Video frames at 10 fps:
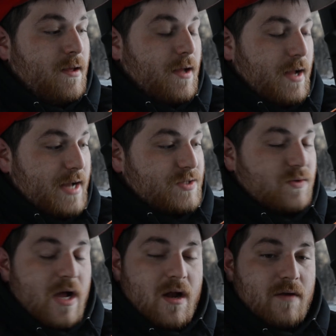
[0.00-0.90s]
I asked
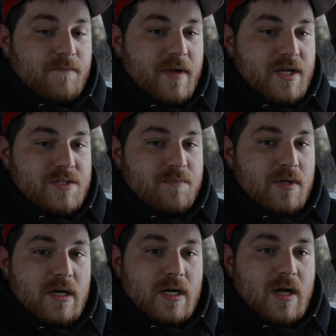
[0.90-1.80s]
around on
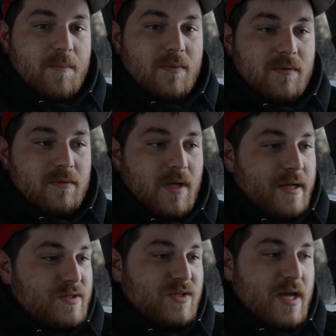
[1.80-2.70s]
Facebook, a couple
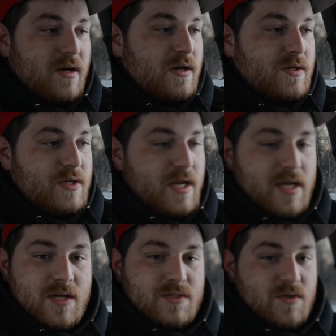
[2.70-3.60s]
like sledders and
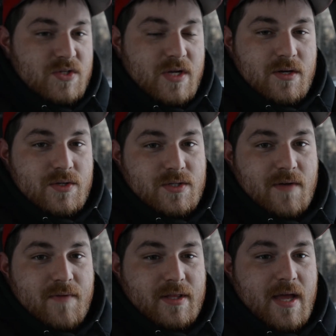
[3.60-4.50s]
AK snow shredders,
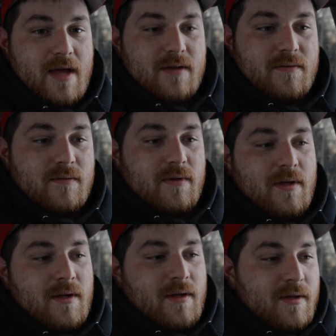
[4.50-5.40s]
stuff like that.
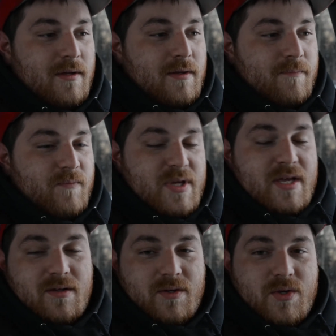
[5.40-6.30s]
You
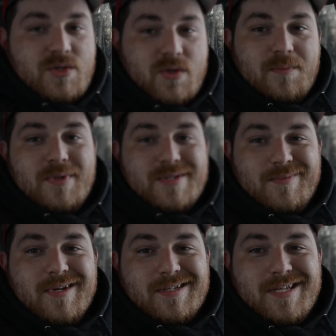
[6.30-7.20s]
get your usual, put some
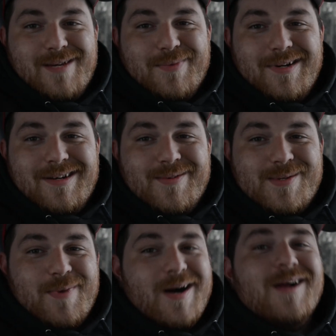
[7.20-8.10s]
duct tape on it
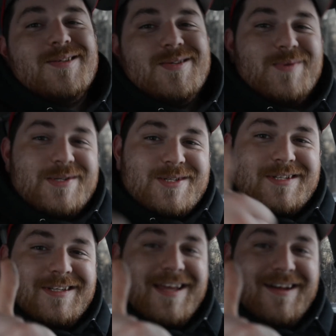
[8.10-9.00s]
responses, which
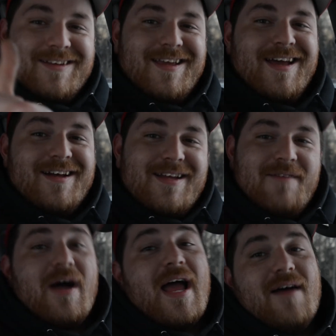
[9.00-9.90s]
hell yeah,
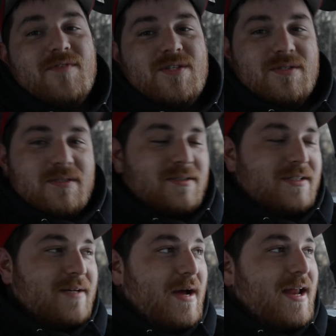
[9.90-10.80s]
if I have to,
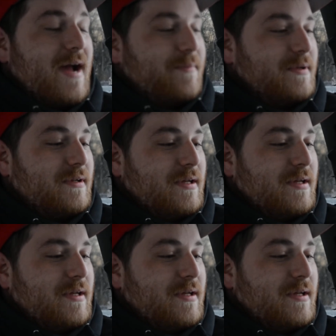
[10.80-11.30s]
that might happen.